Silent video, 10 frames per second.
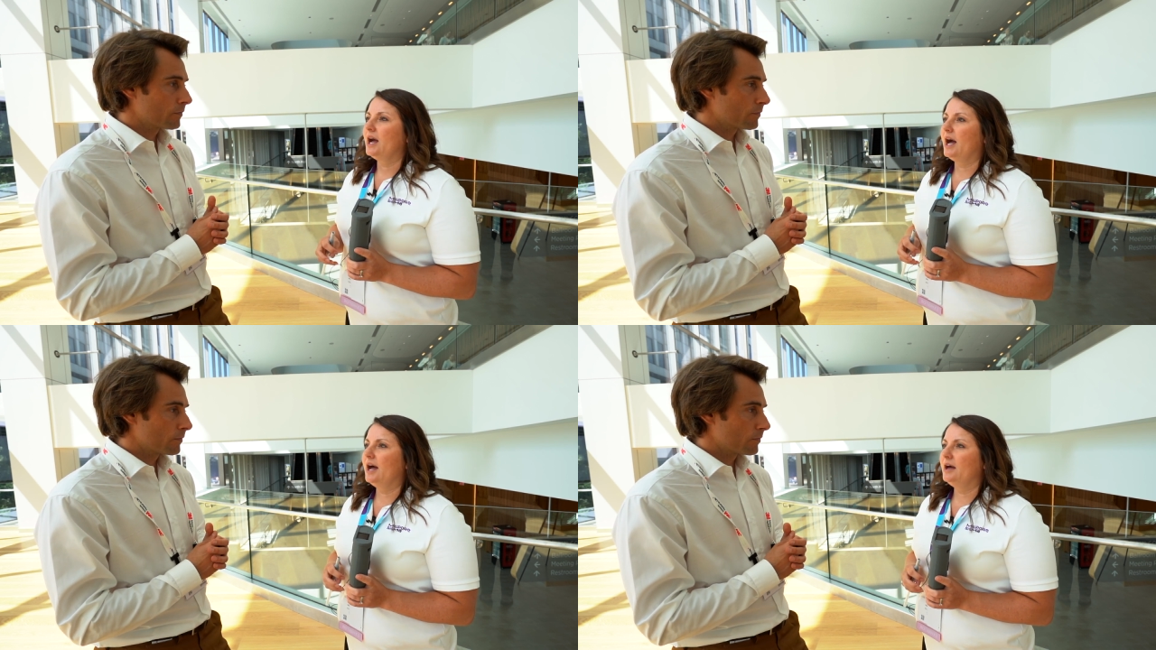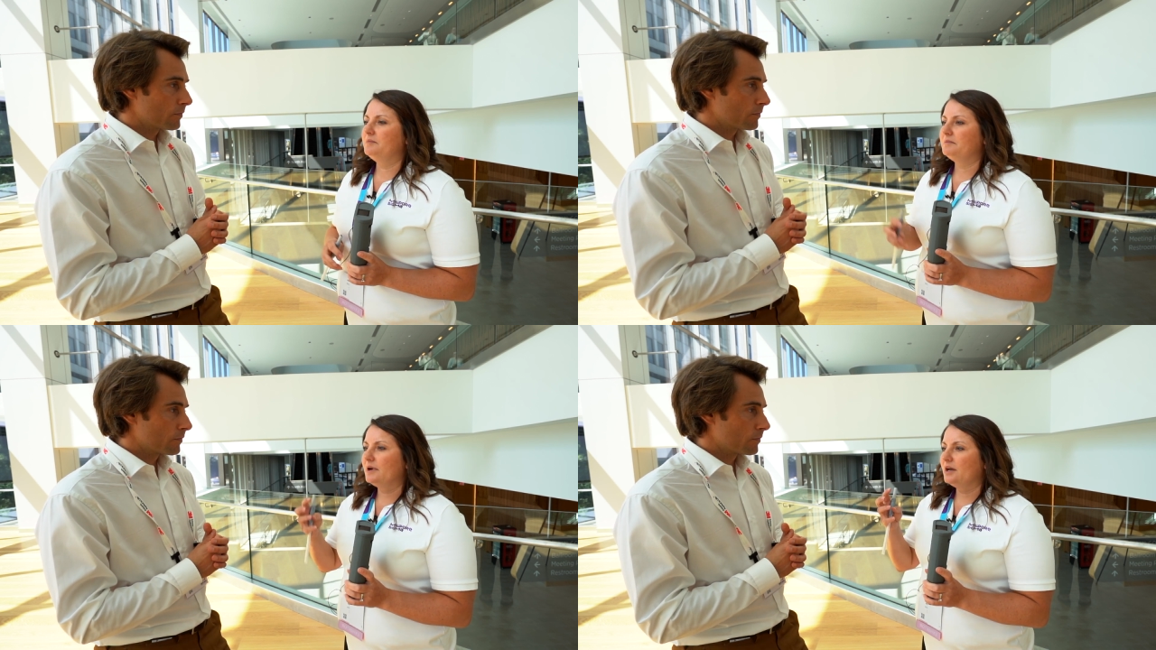
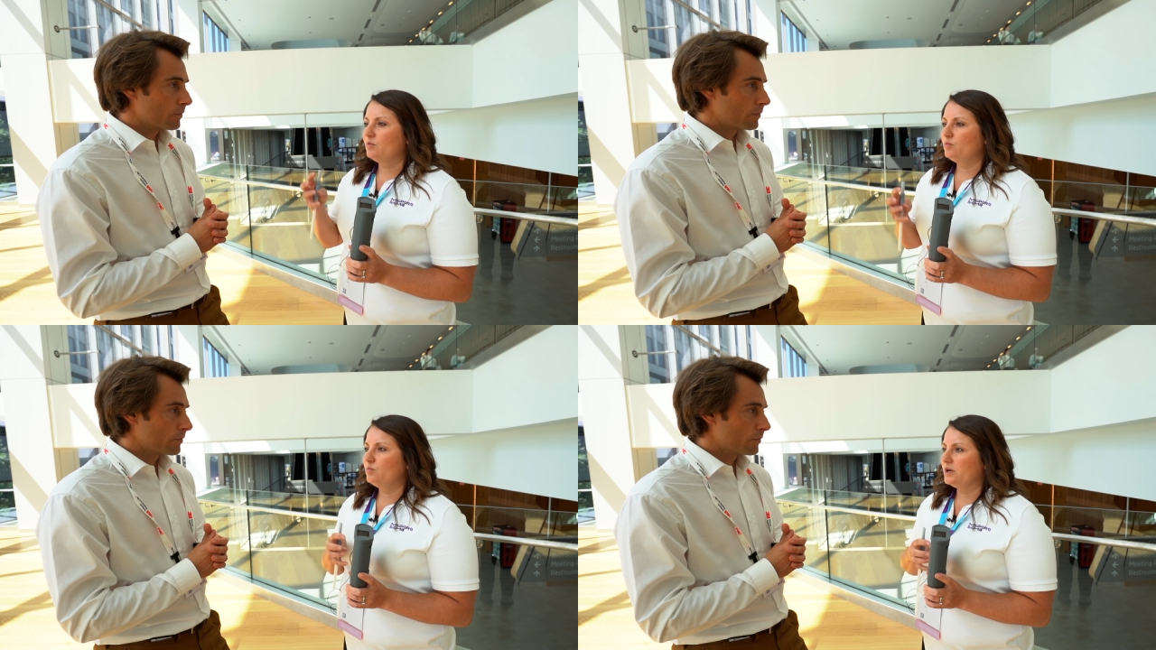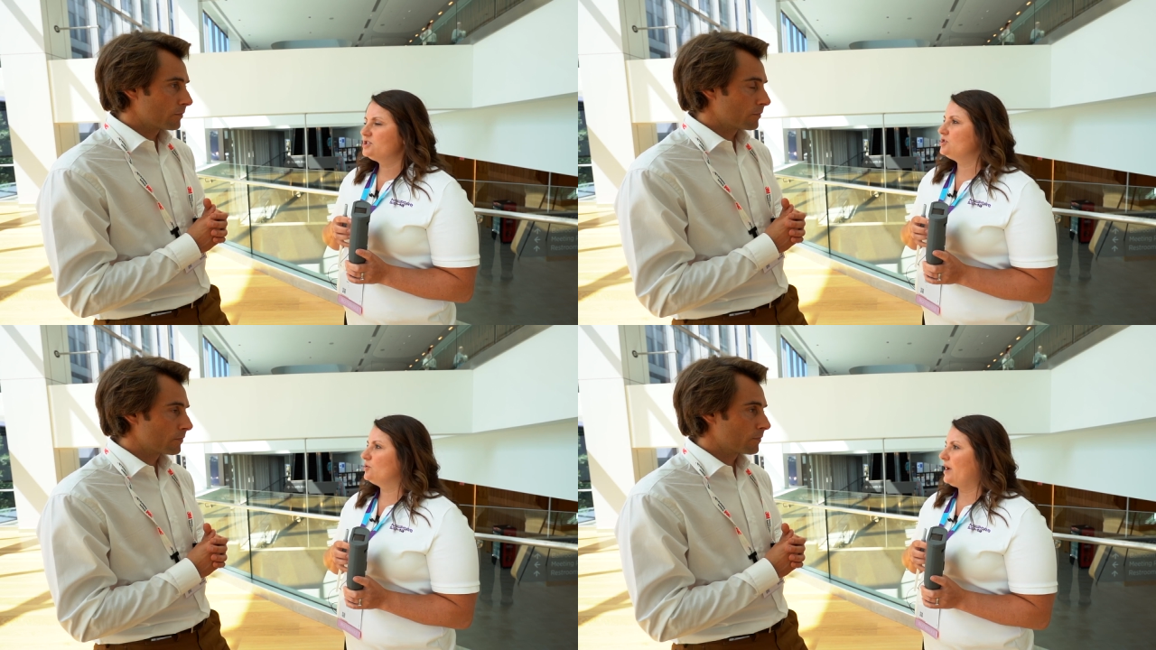Speaker 1: Um,
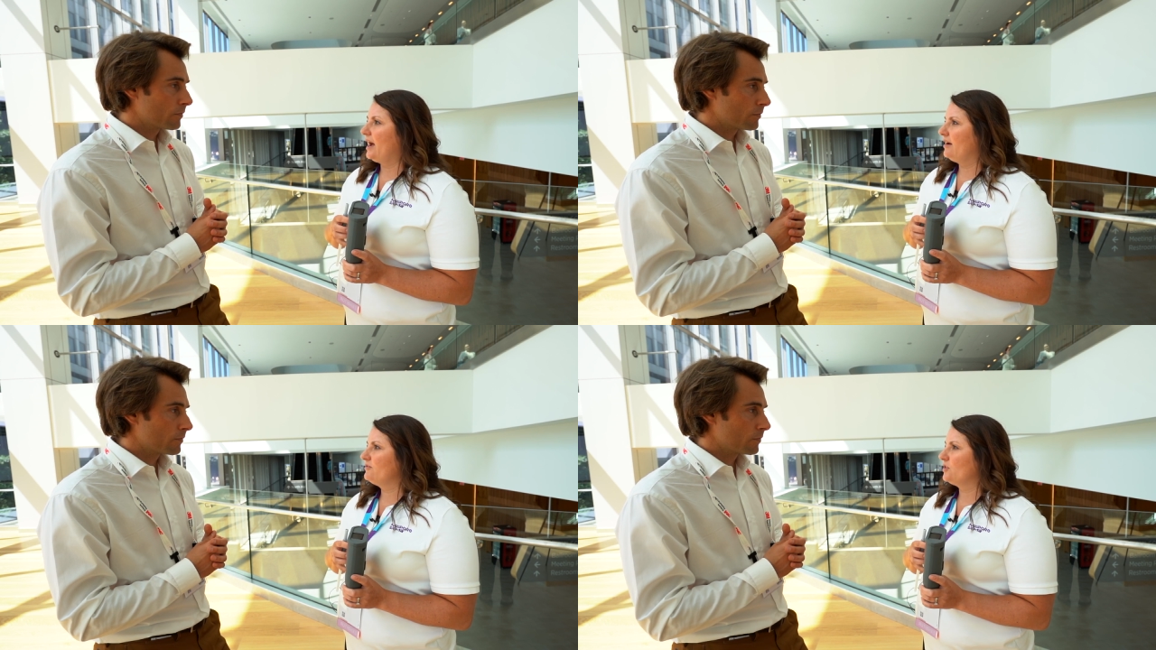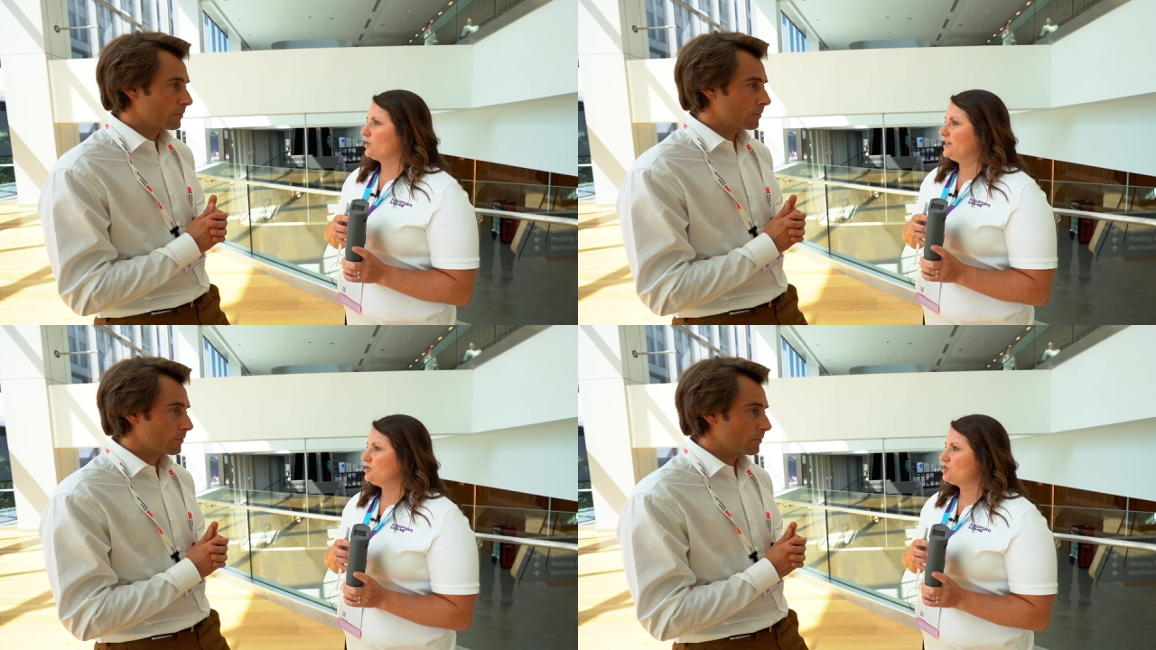once you have
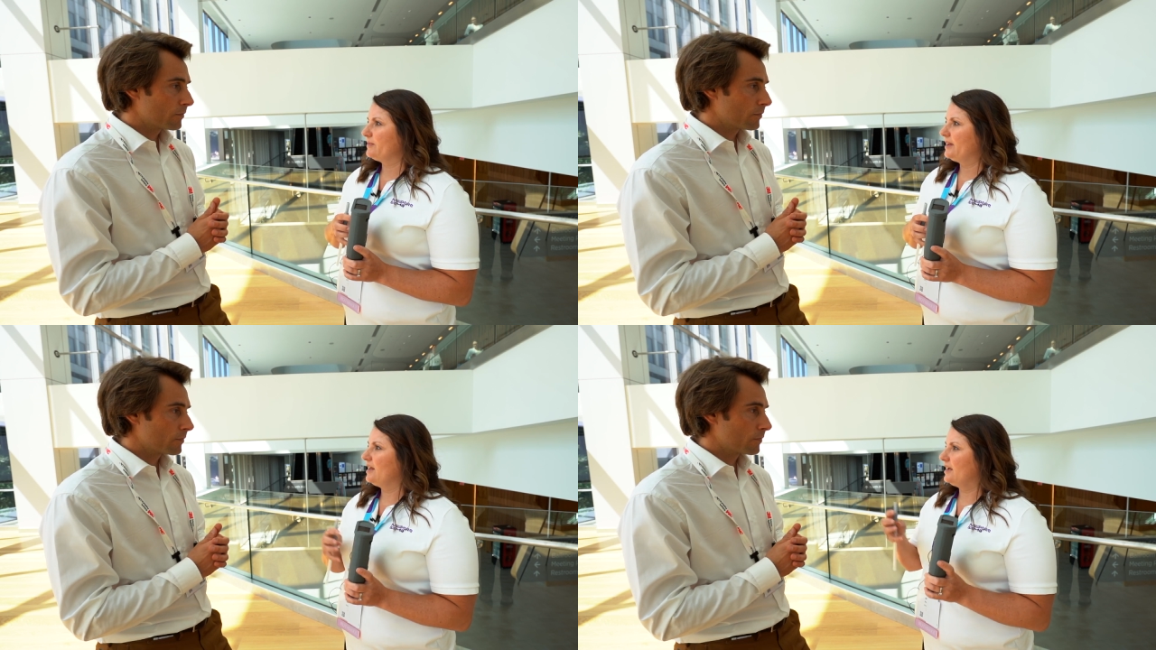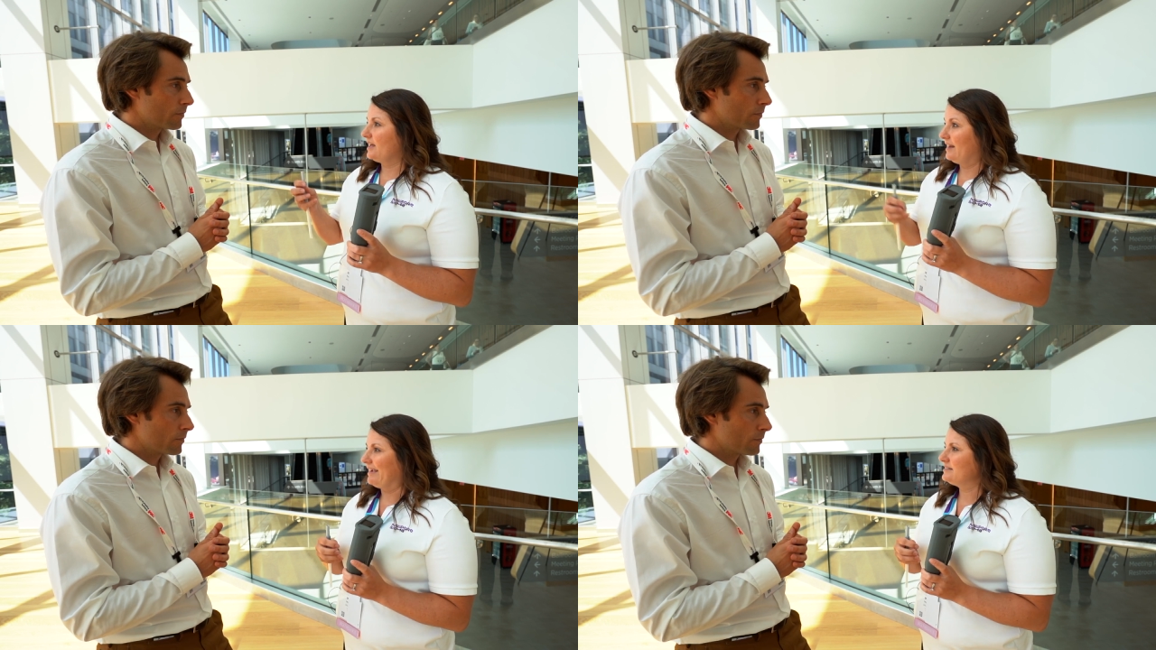your instrument
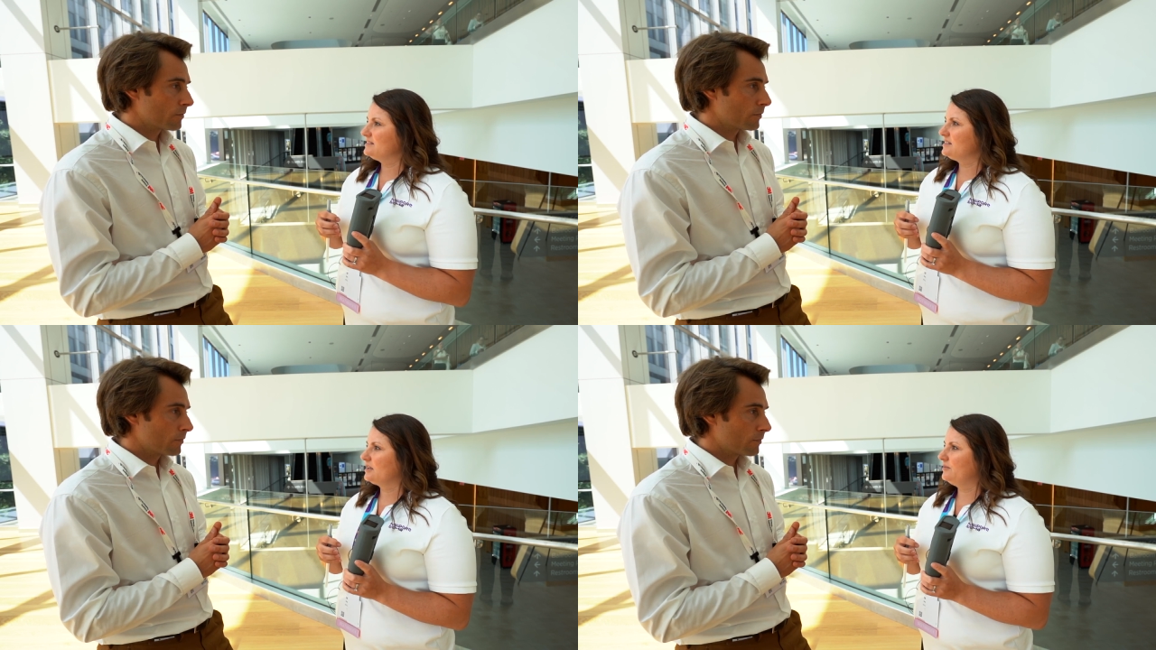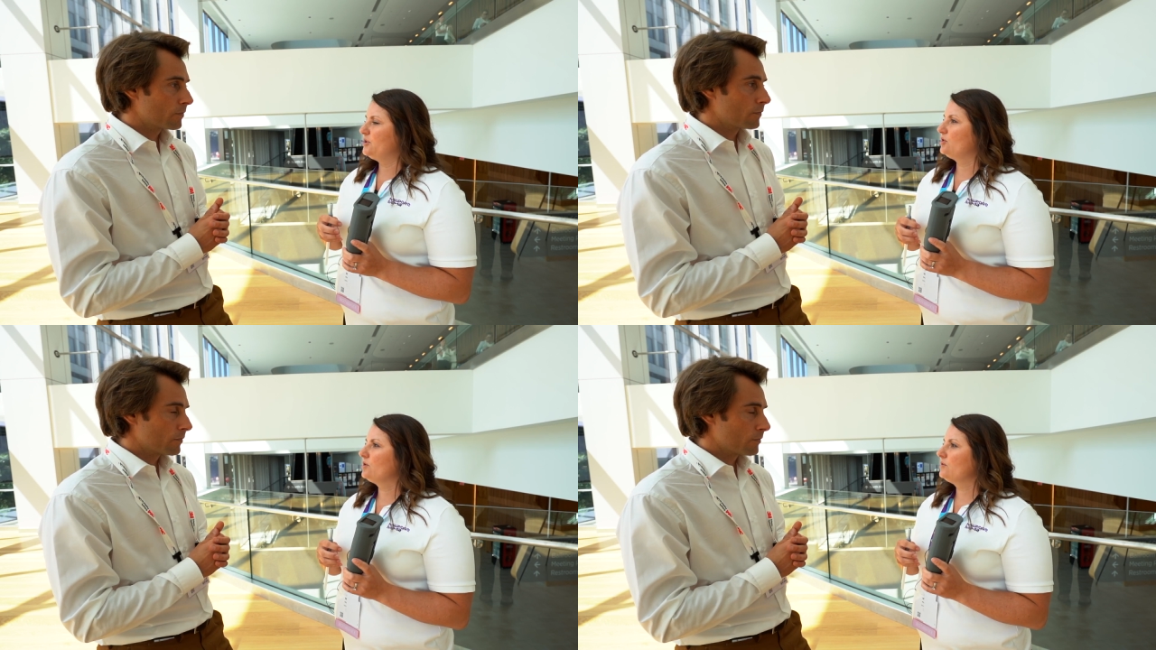connected to the
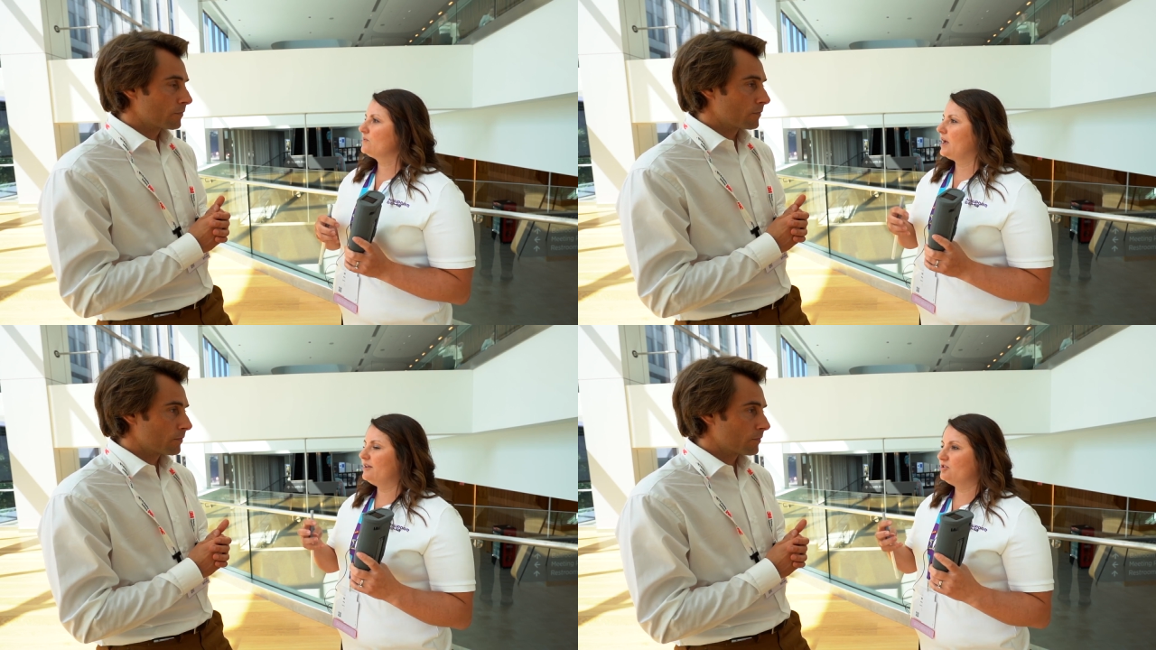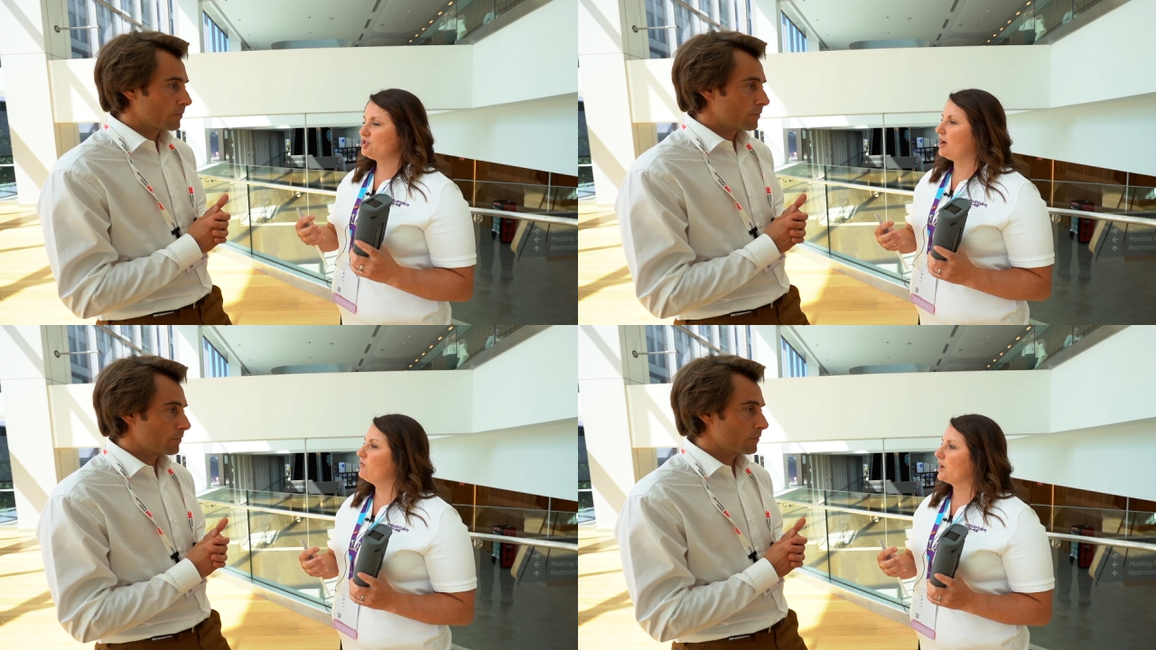computer and the
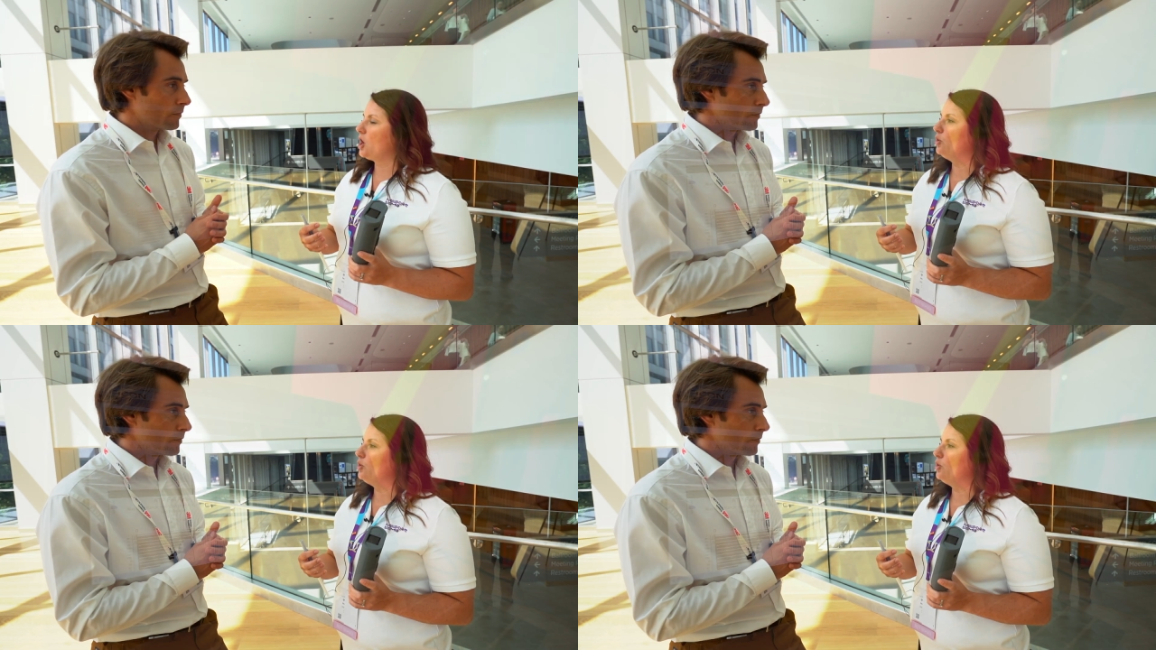software